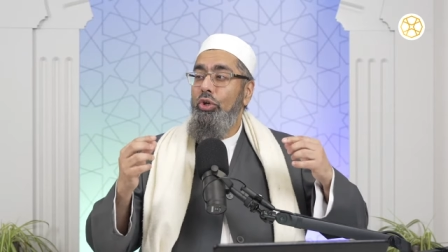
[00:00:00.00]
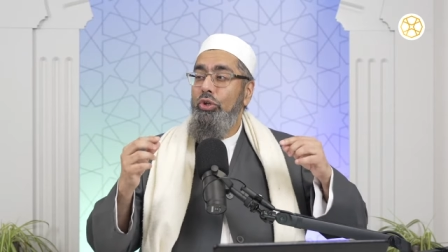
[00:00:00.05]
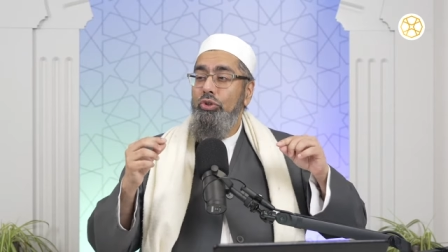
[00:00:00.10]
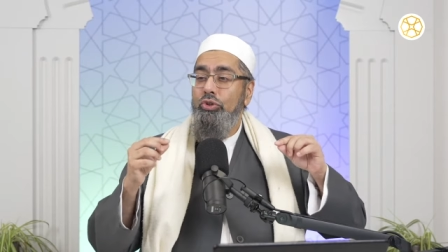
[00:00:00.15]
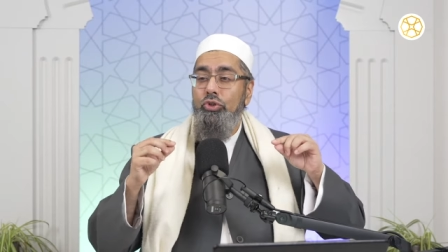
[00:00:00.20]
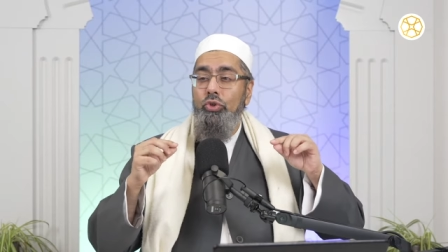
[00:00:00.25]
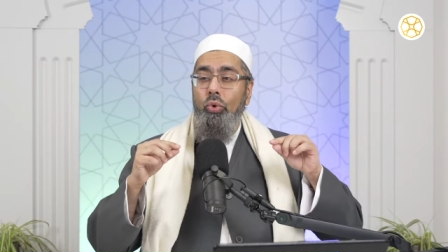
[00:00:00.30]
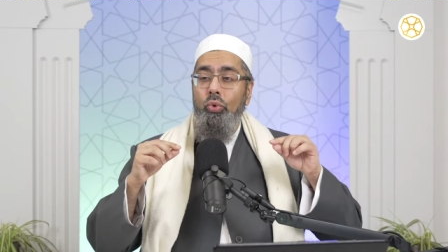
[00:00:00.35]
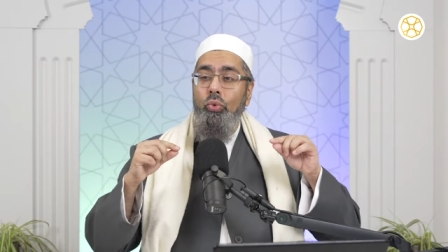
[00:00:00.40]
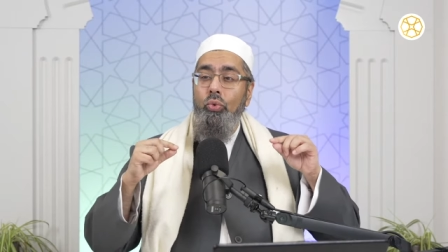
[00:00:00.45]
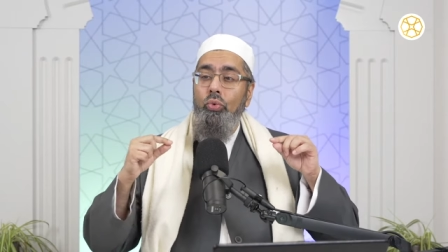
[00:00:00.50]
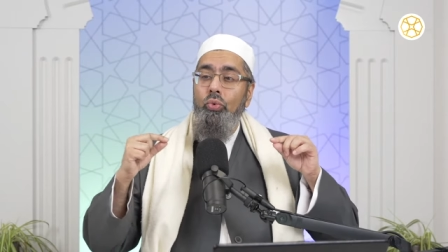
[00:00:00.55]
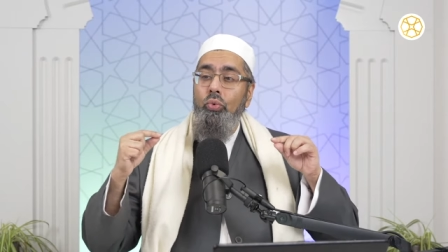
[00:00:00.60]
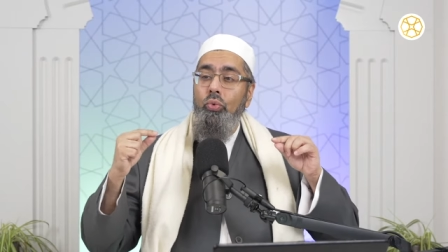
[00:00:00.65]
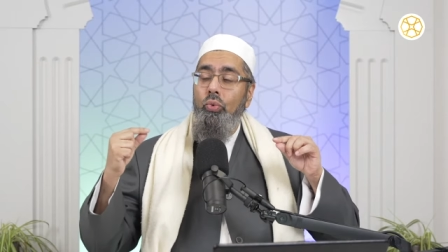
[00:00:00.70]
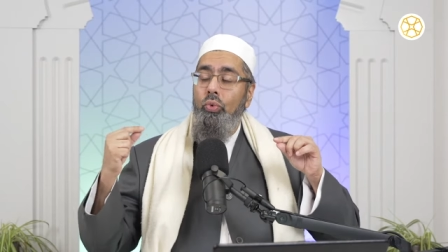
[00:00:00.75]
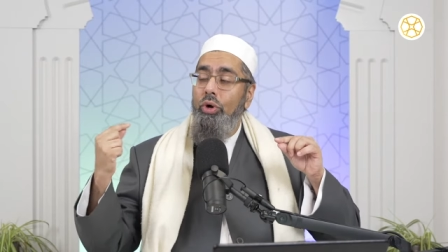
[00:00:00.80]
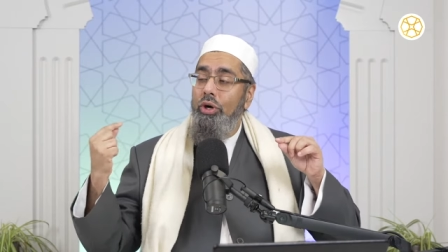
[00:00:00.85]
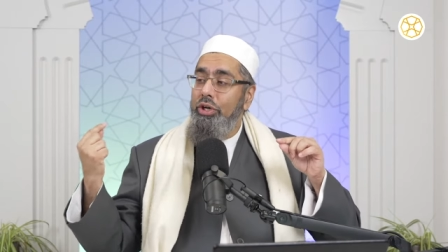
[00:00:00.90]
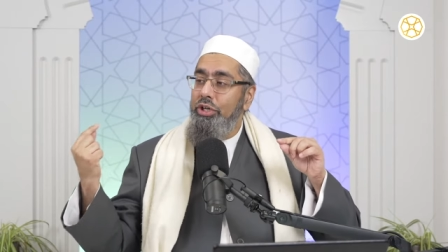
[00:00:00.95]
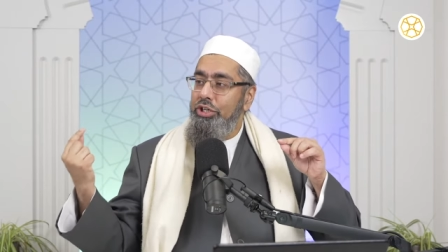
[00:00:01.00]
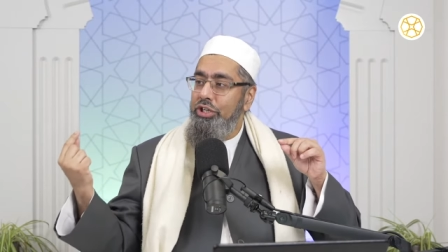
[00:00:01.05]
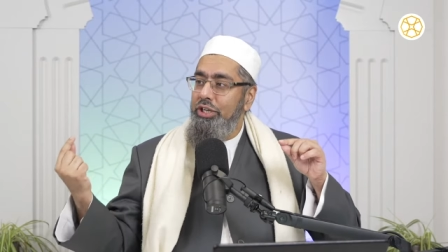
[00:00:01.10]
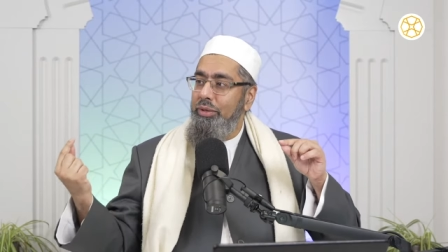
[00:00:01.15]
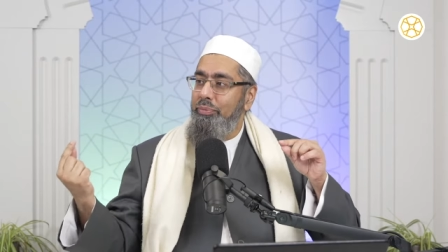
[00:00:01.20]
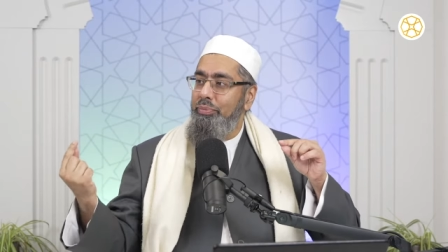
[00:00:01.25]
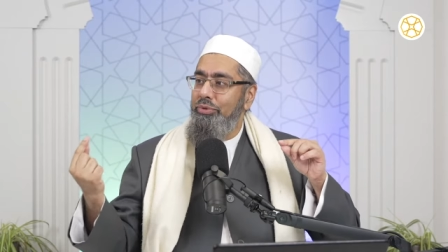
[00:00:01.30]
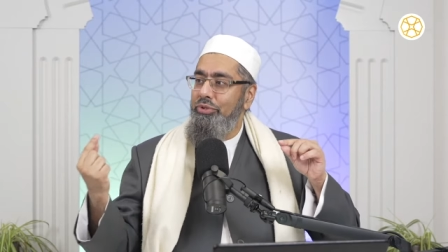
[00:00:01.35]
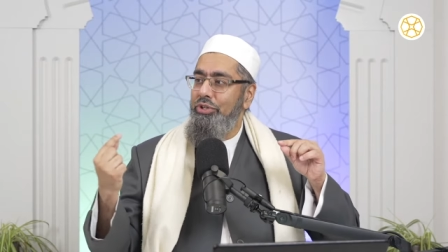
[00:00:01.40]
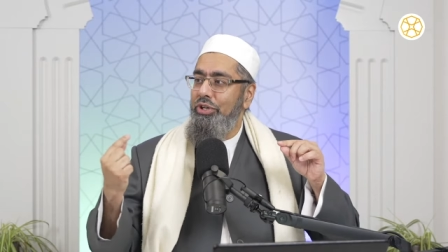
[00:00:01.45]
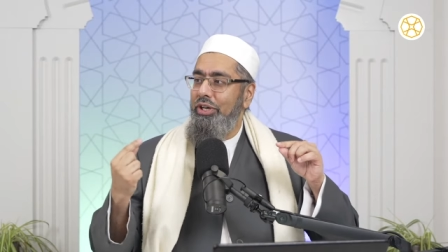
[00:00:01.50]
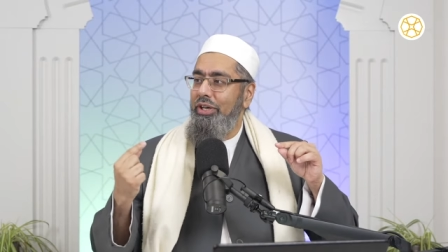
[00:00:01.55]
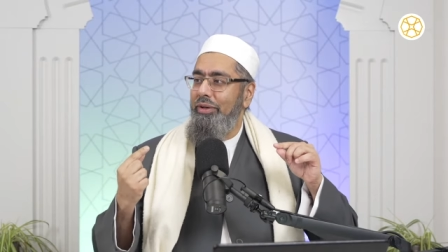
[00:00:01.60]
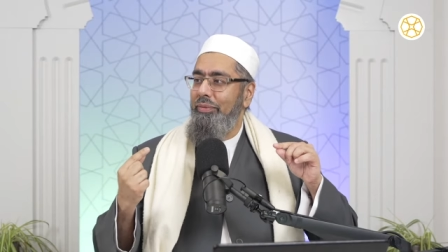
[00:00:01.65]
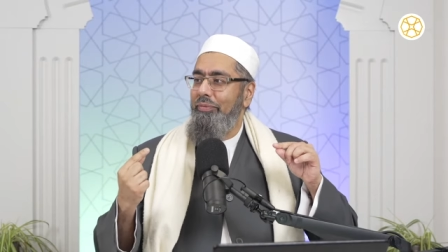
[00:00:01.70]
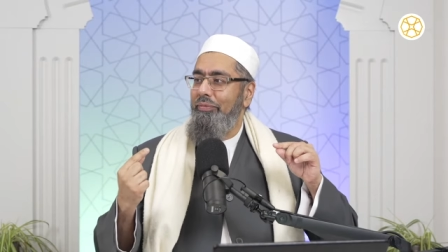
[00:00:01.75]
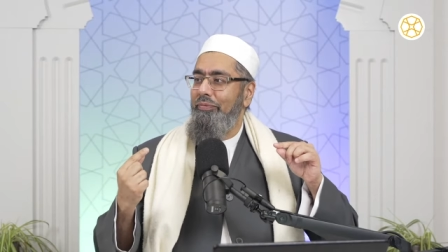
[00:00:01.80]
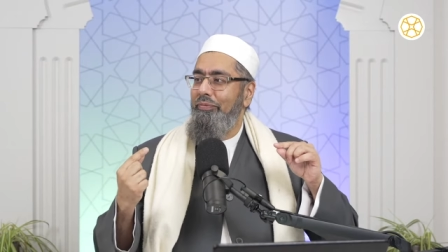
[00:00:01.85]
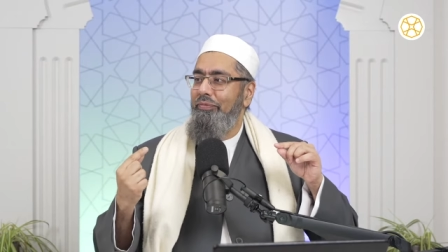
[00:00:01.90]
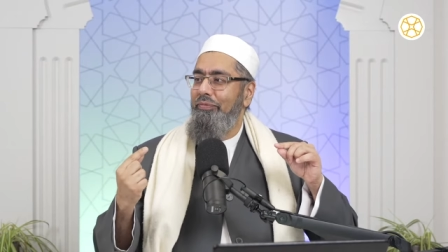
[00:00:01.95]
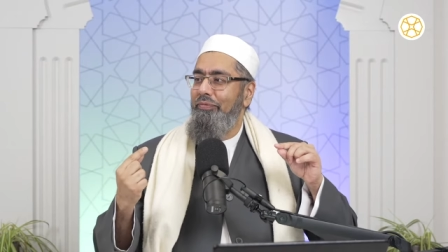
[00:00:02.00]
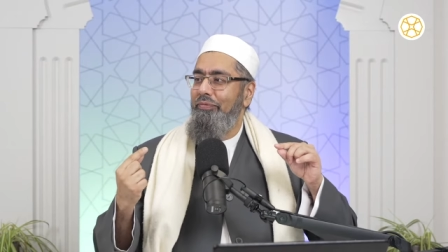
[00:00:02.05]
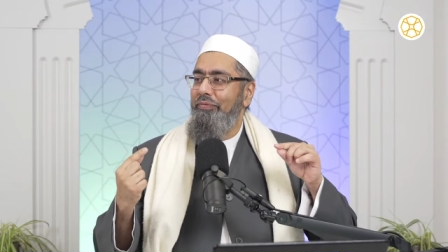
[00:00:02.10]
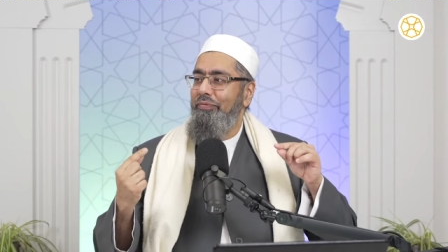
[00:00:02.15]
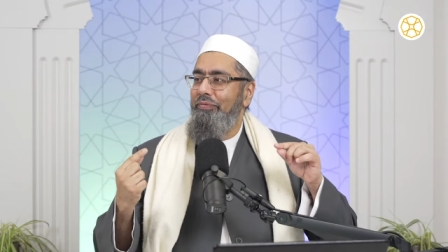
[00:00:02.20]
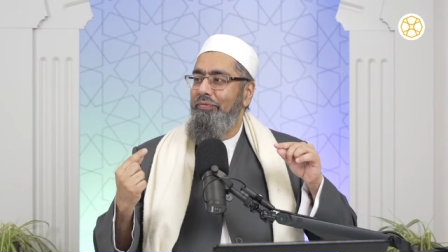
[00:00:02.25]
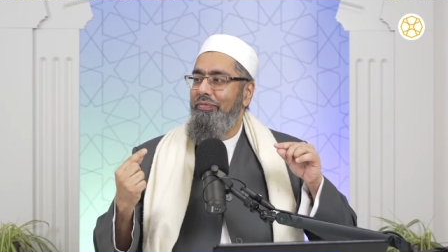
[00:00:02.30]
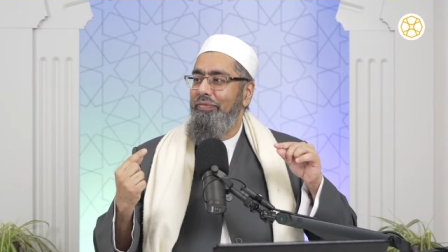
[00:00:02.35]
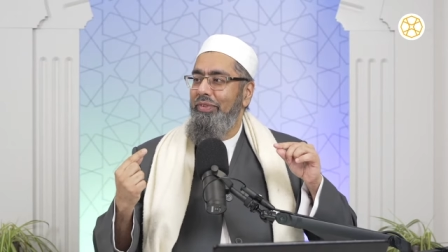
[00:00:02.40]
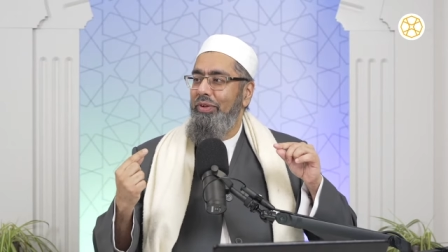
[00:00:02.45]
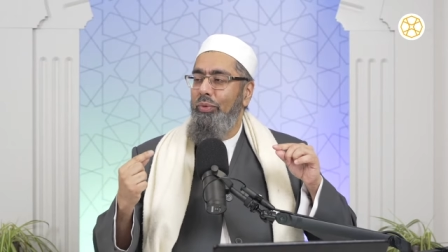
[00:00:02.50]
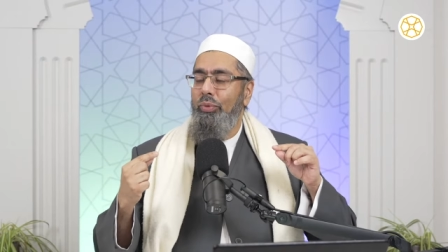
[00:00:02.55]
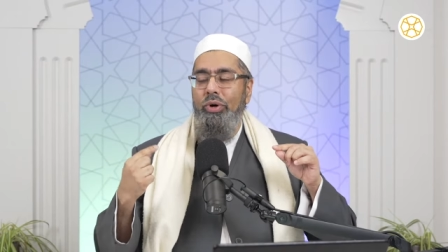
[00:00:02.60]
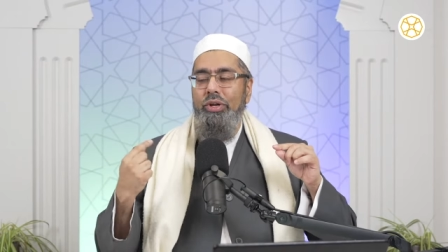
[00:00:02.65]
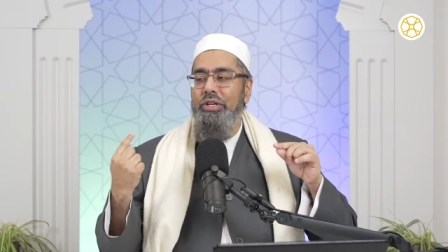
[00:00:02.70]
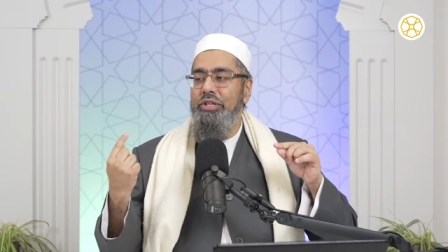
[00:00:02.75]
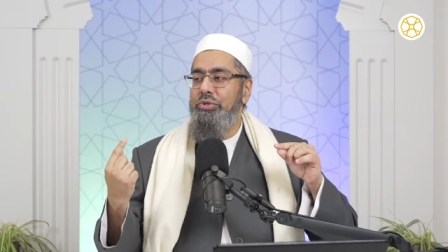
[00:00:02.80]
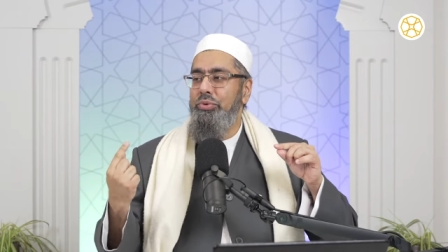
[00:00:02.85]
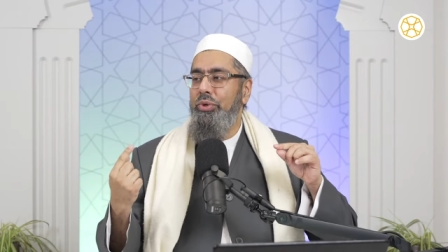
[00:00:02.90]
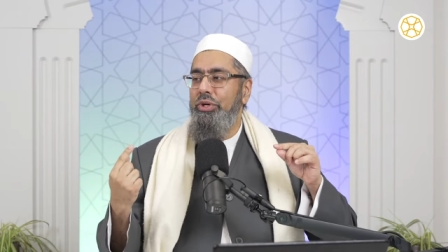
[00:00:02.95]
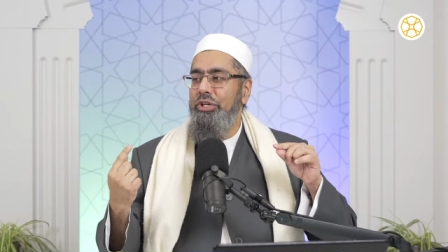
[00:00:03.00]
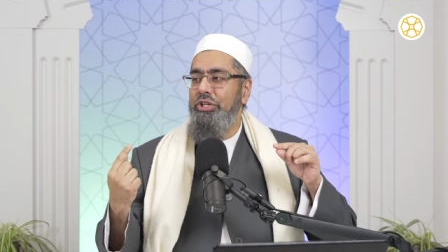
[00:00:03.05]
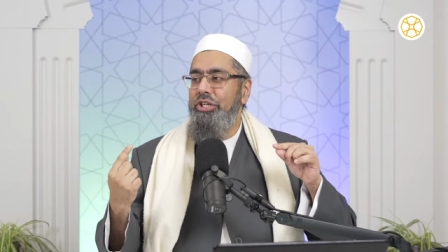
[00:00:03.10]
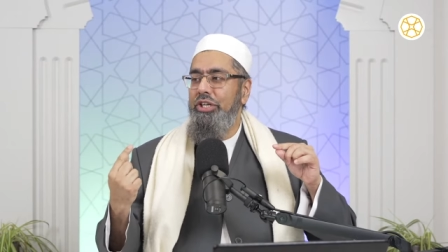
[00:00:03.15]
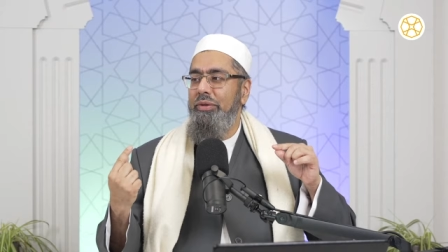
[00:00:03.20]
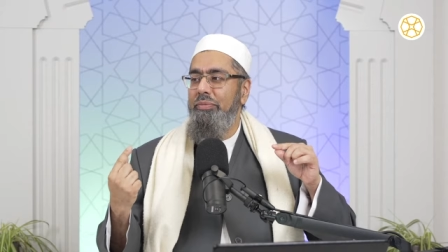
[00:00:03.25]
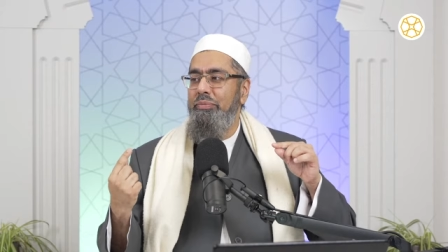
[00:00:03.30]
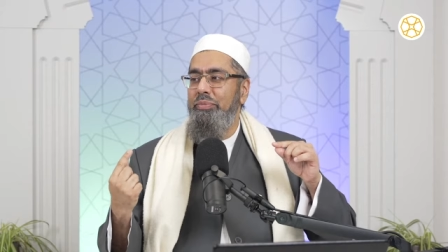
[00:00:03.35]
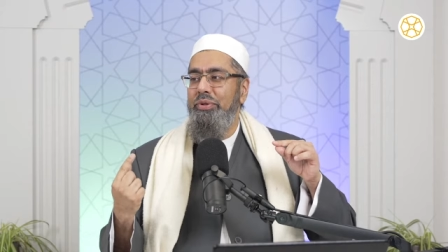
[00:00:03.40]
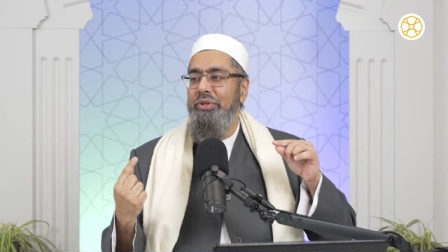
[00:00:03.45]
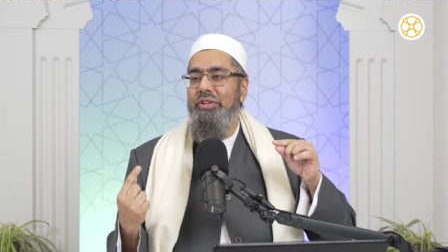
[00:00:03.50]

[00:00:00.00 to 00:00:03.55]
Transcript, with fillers: So worship to Him. What is worship?